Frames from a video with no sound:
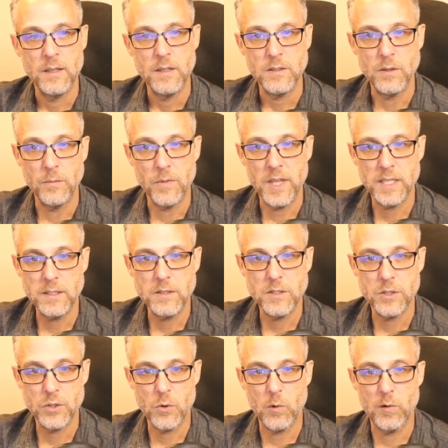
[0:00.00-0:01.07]
So that's
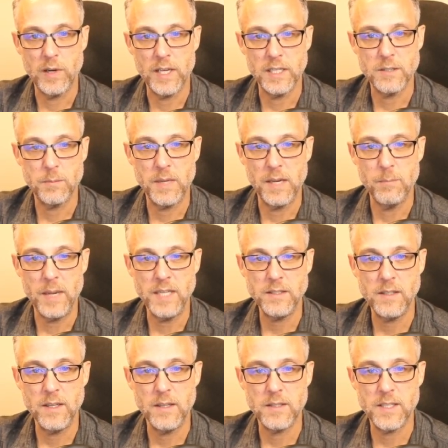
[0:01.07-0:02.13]
the story. It's, again,
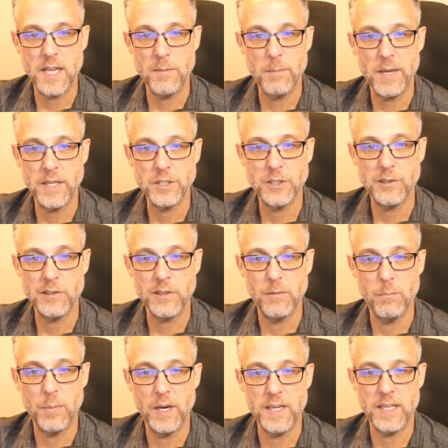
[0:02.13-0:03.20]
basically the same picture,
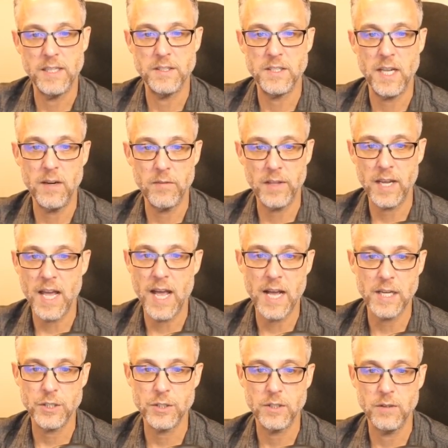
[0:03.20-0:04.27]
but instead of the
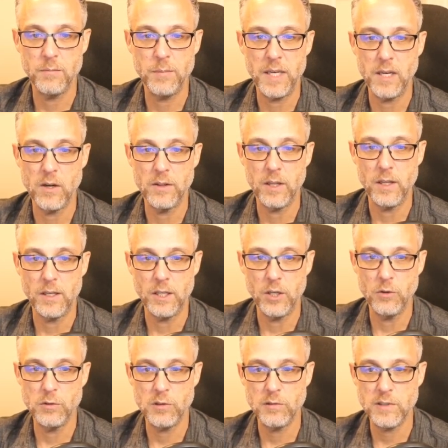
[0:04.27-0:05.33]
cache being on the
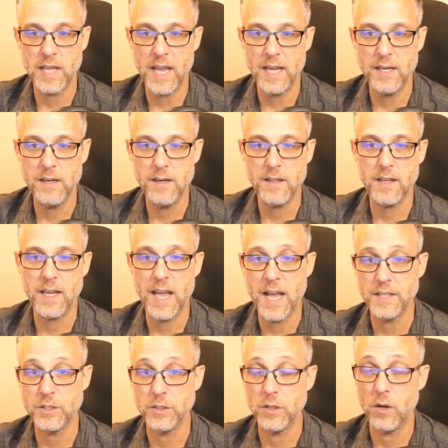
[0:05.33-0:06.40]
user's end, the
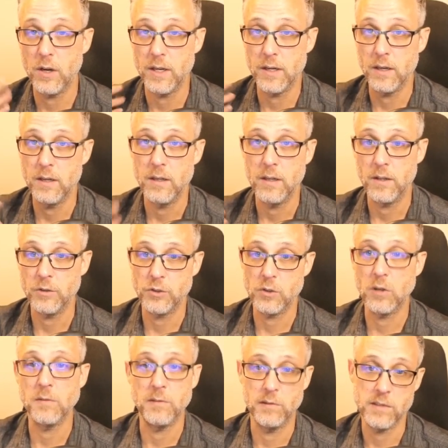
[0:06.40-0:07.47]
cache is on the
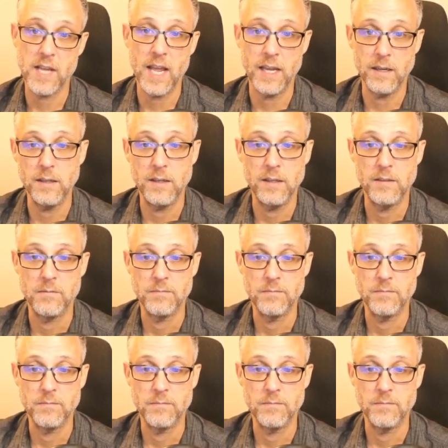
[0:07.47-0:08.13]
server's end.